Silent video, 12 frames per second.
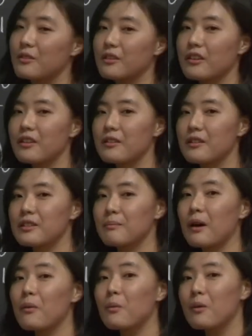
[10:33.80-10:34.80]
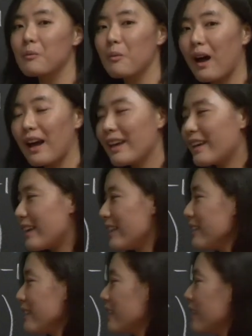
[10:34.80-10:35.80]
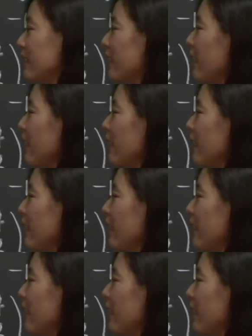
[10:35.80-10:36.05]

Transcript: you're curious about what y is,